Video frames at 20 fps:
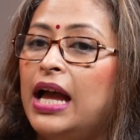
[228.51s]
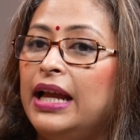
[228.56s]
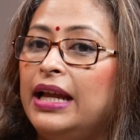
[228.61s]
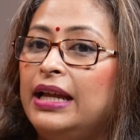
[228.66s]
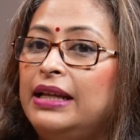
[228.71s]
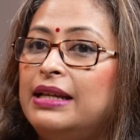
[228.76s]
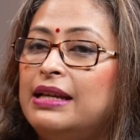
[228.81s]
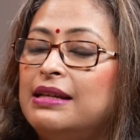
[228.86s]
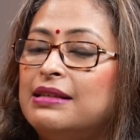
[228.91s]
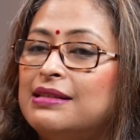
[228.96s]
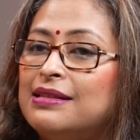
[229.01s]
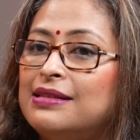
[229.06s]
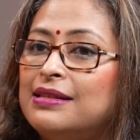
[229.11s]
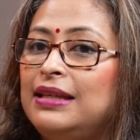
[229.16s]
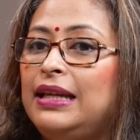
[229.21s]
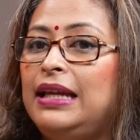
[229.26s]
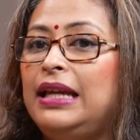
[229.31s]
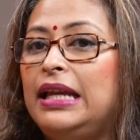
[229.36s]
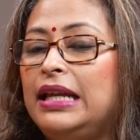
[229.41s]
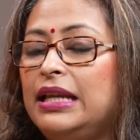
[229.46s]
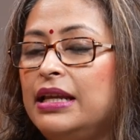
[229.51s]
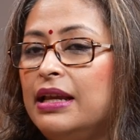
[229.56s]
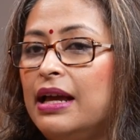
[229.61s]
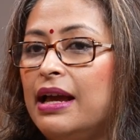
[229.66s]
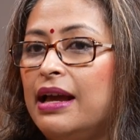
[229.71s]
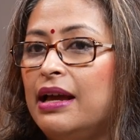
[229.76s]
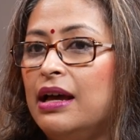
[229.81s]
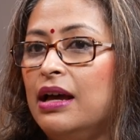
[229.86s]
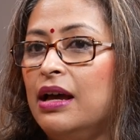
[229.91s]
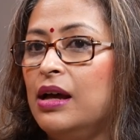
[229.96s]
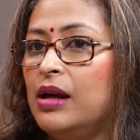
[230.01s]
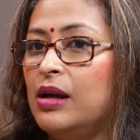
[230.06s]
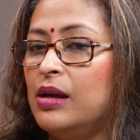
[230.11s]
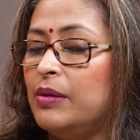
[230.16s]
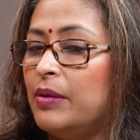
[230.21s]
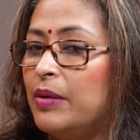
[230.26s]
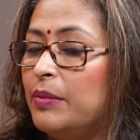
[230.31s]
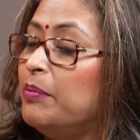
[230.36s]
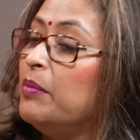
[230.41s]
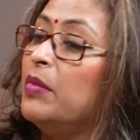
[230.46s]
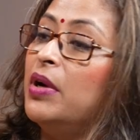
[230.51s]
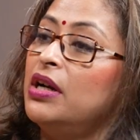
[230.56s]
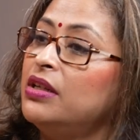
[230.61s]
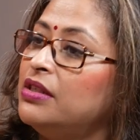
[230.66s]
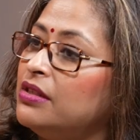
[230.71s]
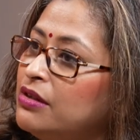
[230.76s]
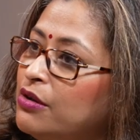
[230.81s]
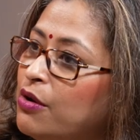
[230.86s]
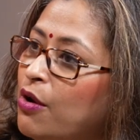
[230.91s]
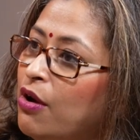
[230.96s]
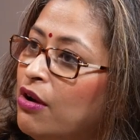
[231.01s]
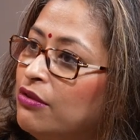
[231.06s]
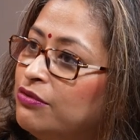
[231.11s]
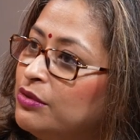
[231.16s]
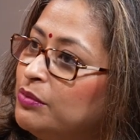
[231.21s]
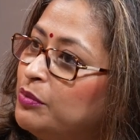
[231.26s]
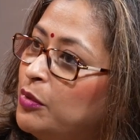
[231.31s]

It has seen murder of a